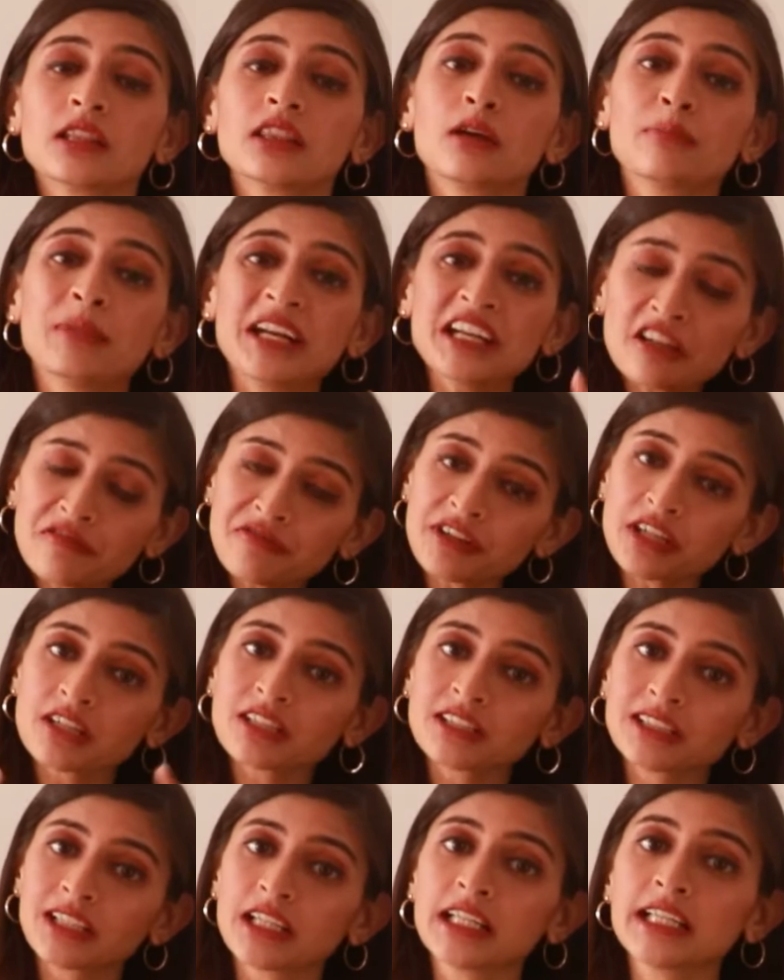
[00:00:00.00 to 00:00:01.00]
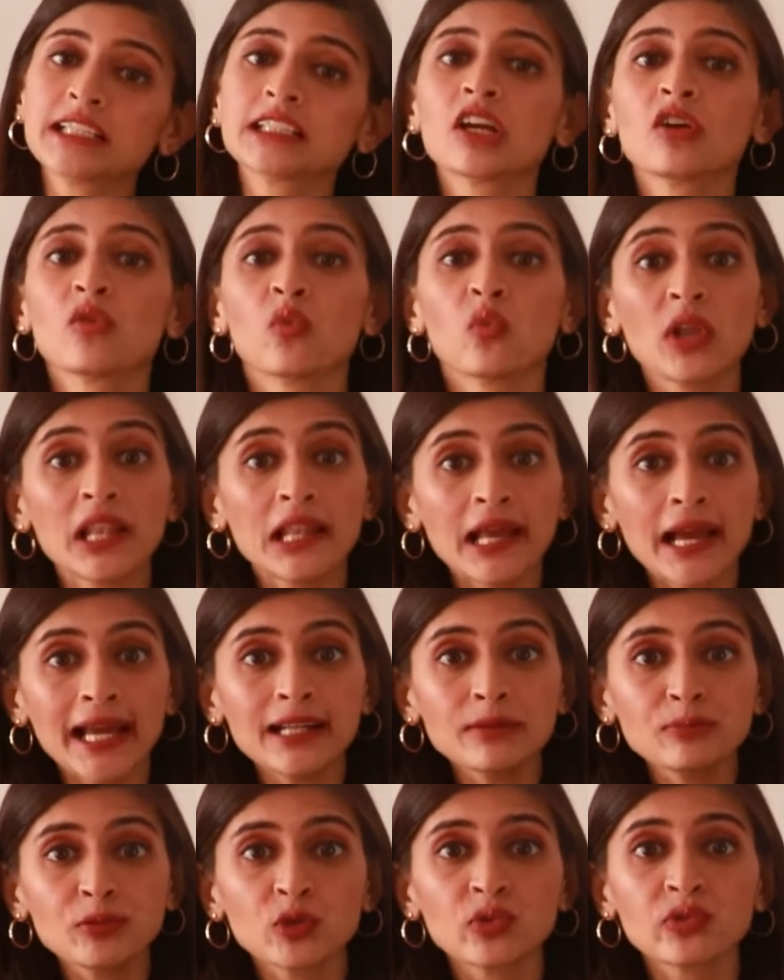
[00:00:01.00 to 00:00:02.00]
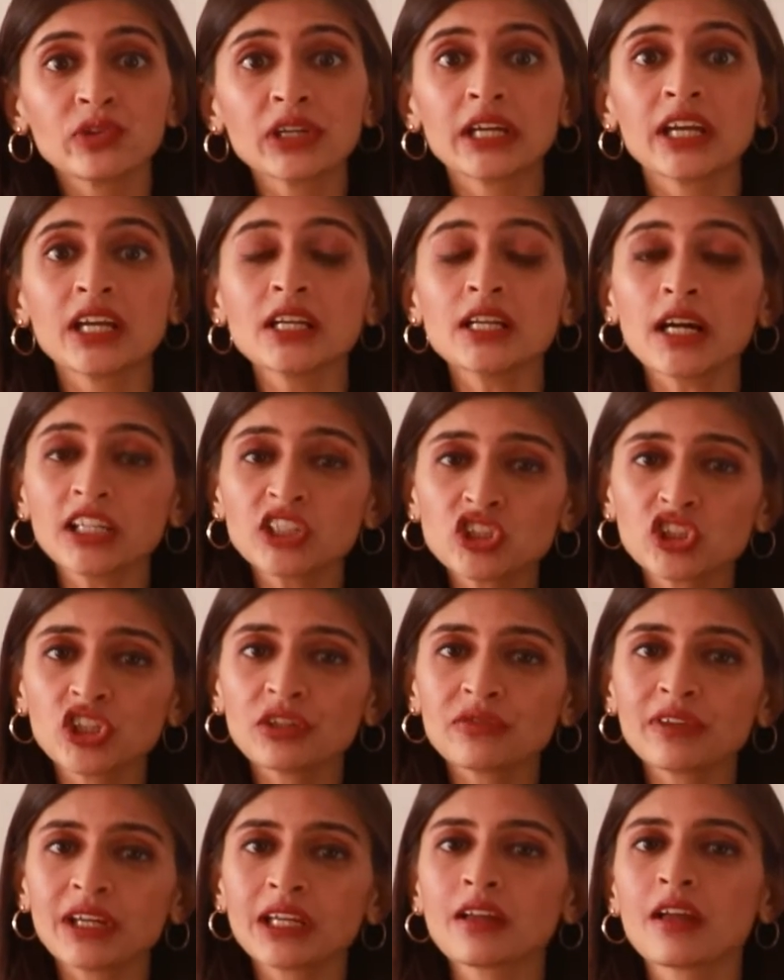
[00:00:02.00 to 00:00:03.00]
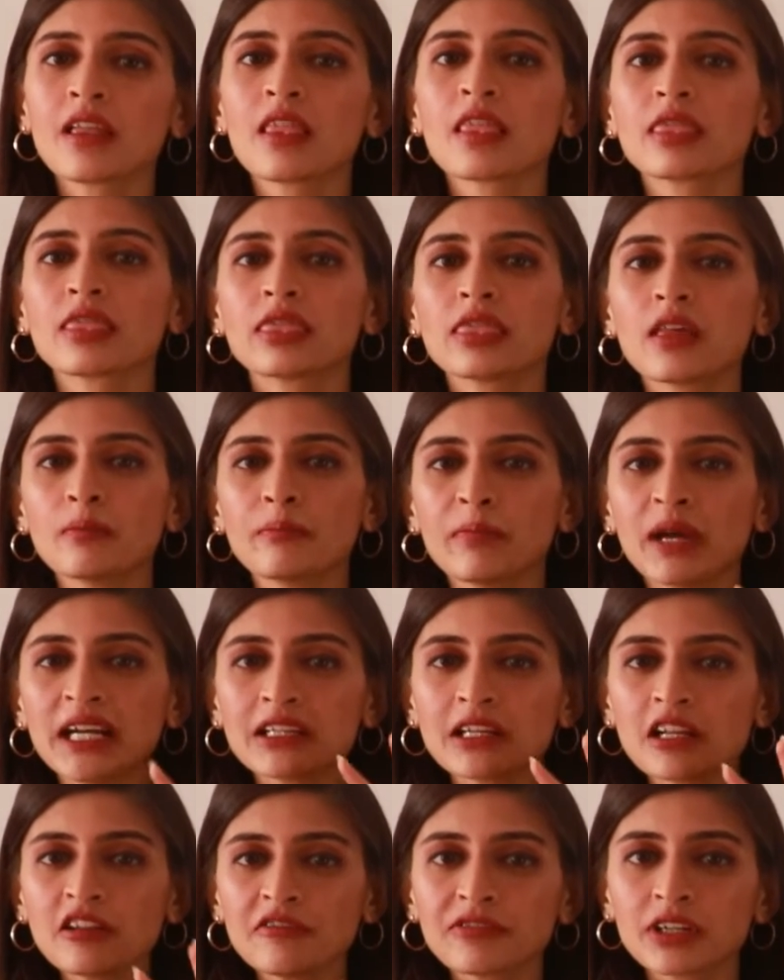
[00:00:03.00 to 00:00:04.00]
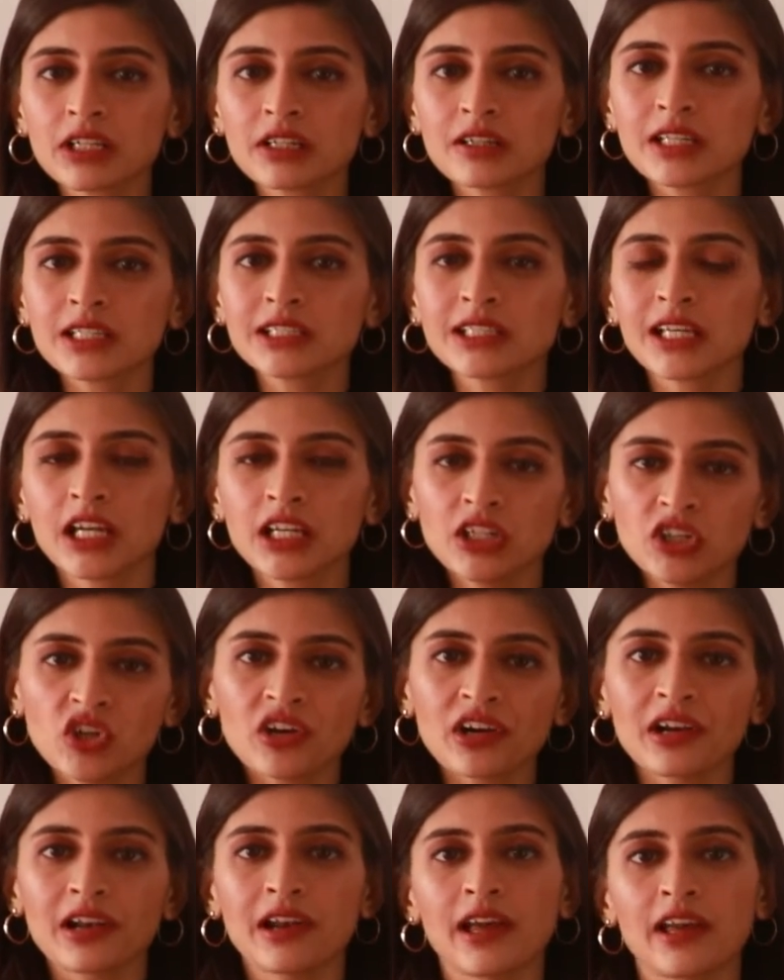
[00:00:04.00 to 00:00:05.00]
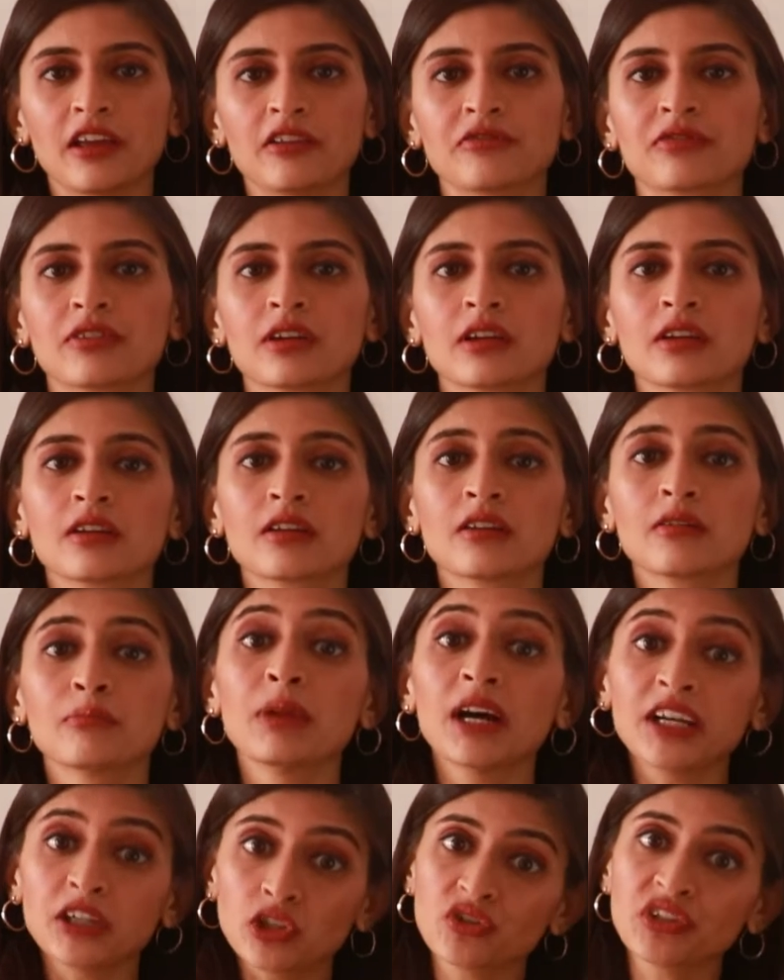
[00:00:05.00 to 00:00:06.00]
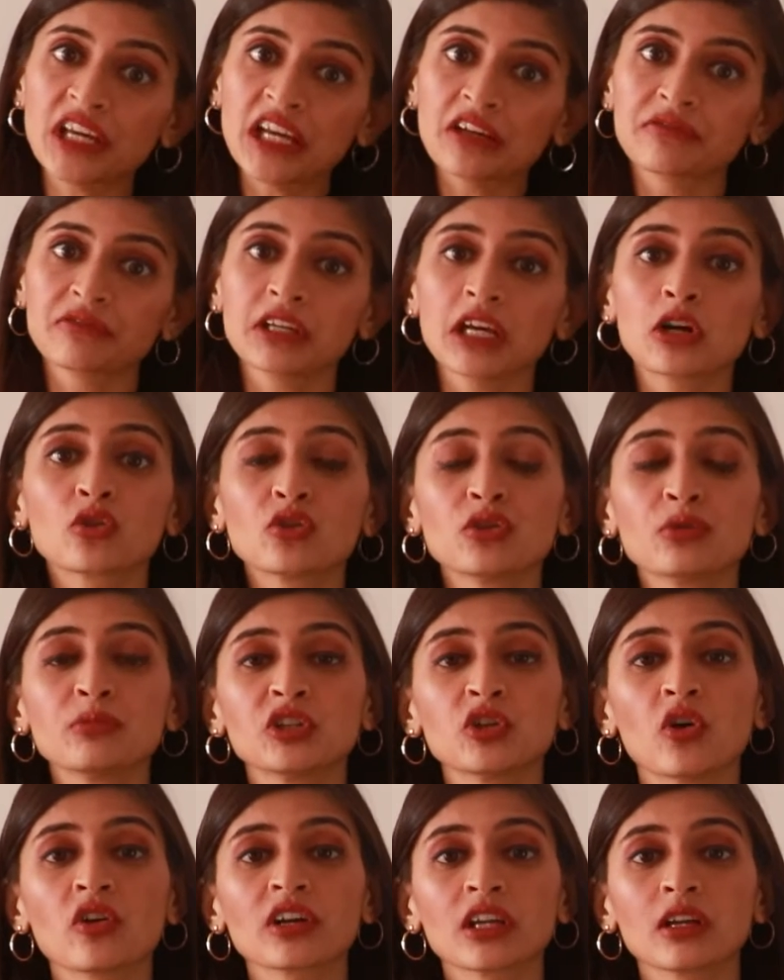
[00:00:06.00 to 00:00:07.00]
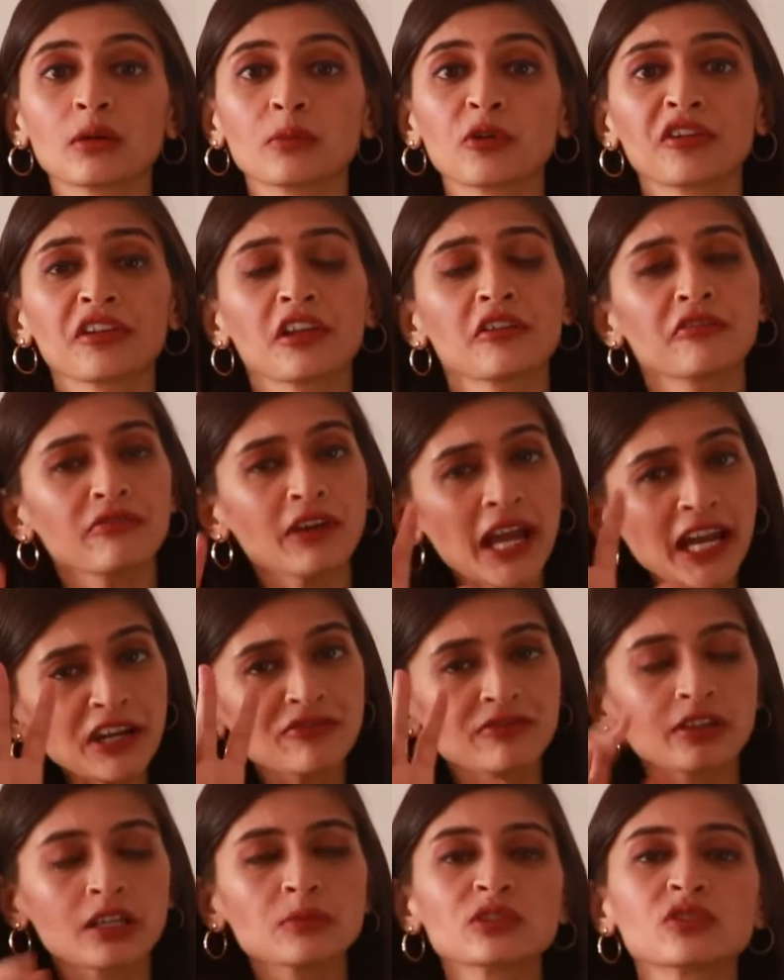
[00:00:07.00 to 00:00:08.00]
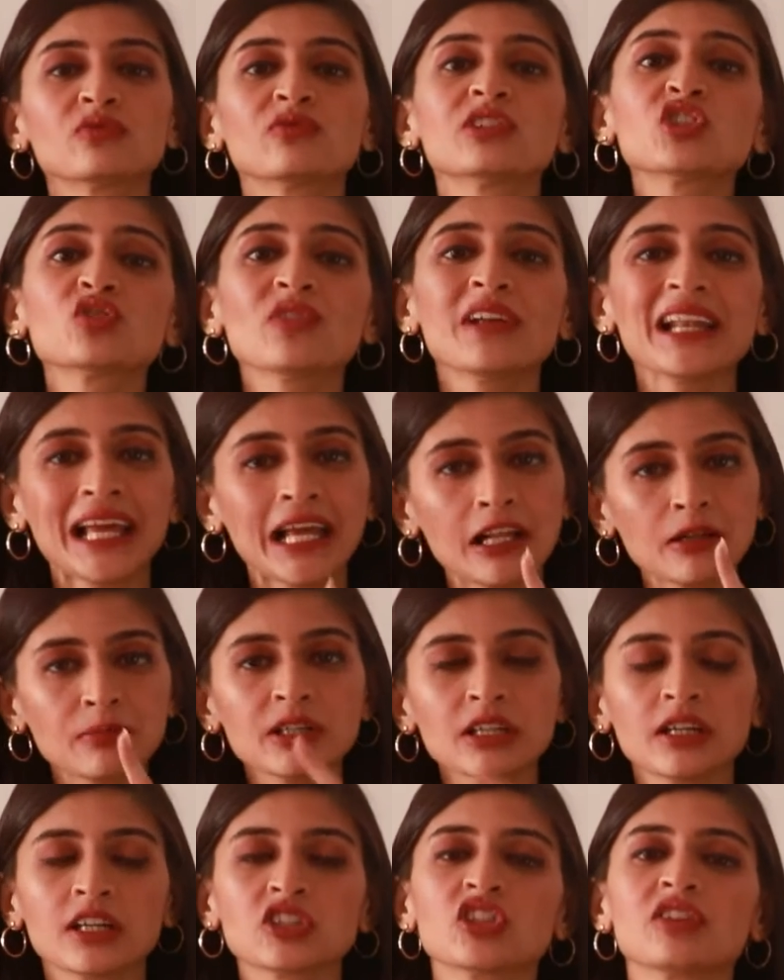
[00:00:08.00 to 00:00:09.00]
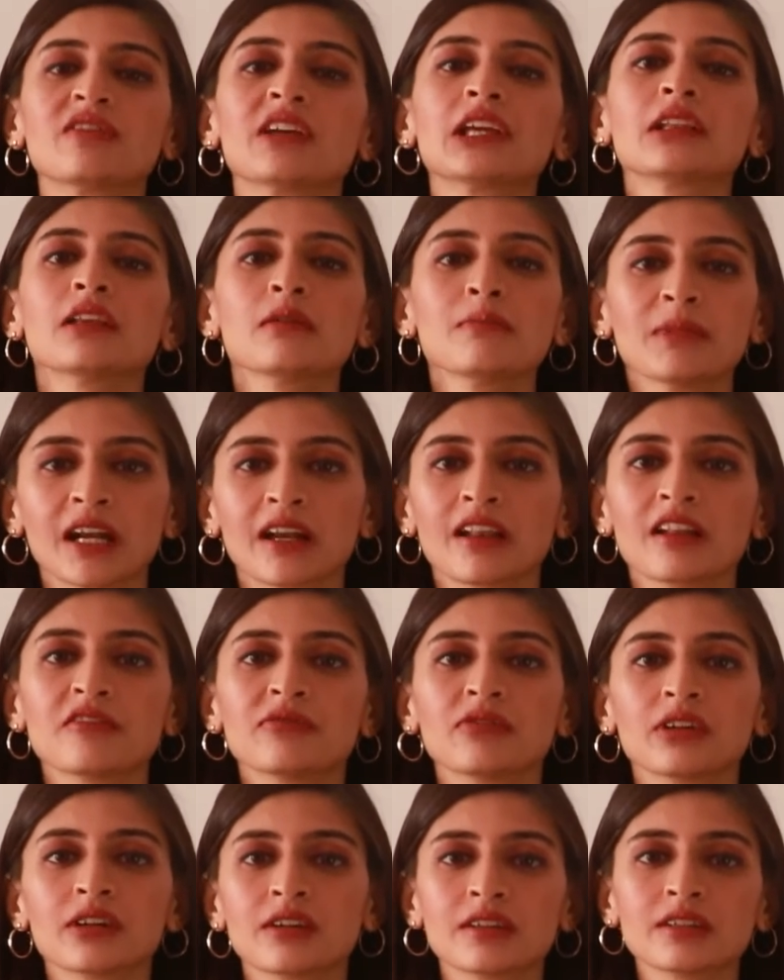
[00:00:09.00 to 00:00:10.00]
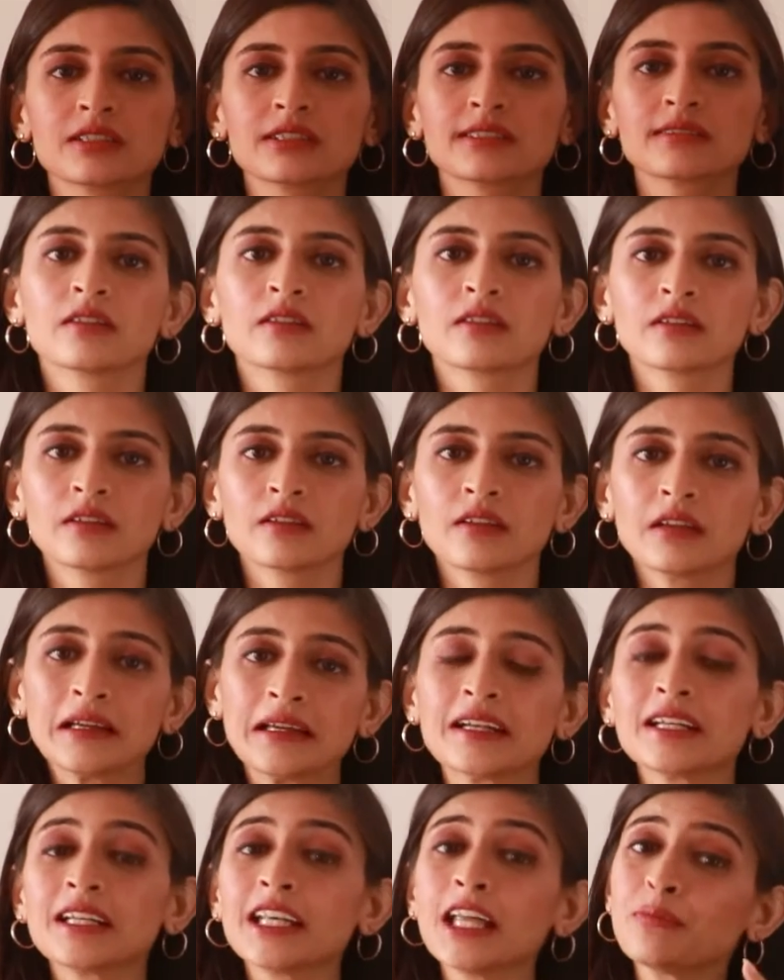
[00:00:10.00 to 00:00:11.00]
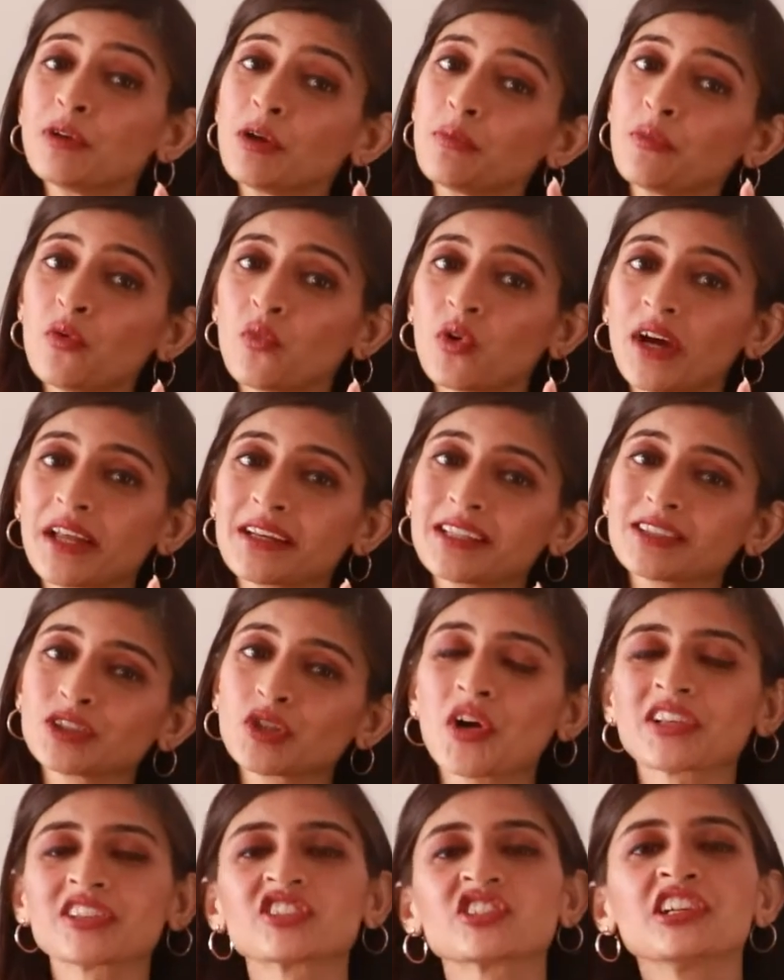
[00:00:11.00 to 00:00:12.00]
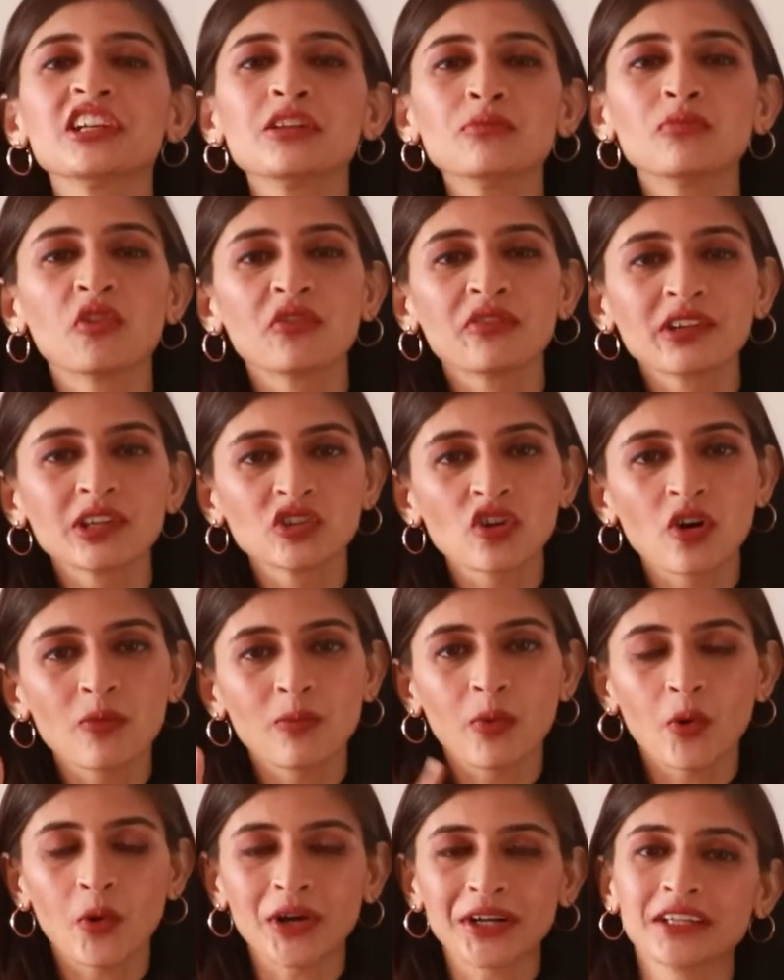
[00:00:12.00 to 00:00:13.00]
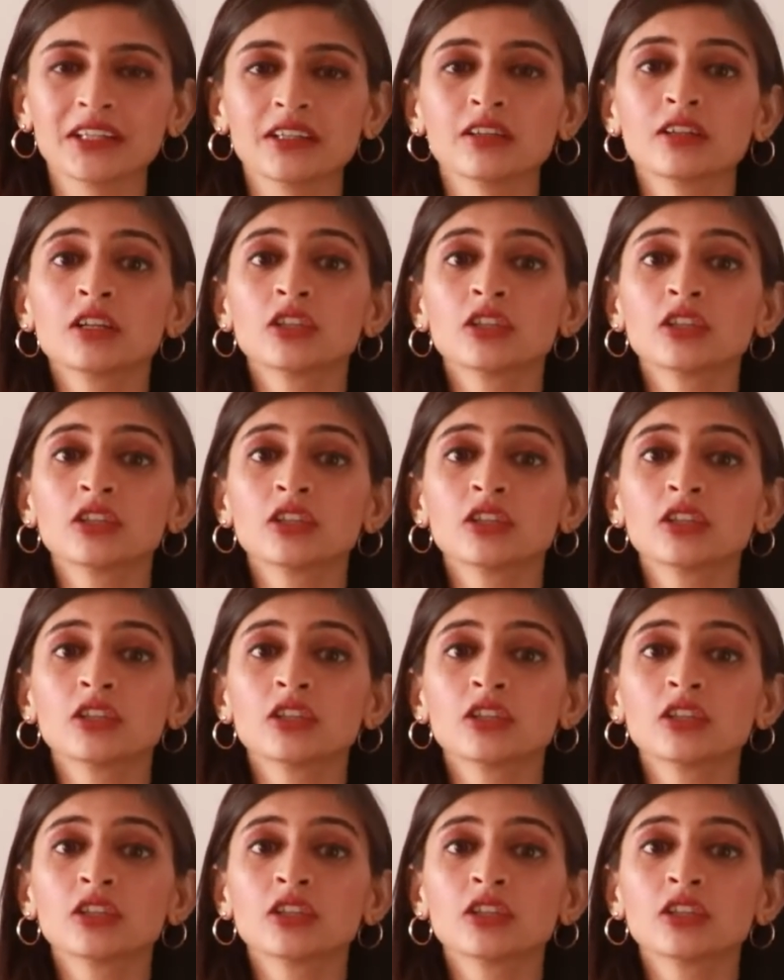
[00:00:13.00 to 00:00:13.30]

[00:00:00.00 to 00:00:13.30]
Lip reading: The mental fitness series will help you in achieving the mental fitness in your life. But today we are going to be talking about the five tips which will help in achieving the mental fitness. Tip number one is constantly moving your body.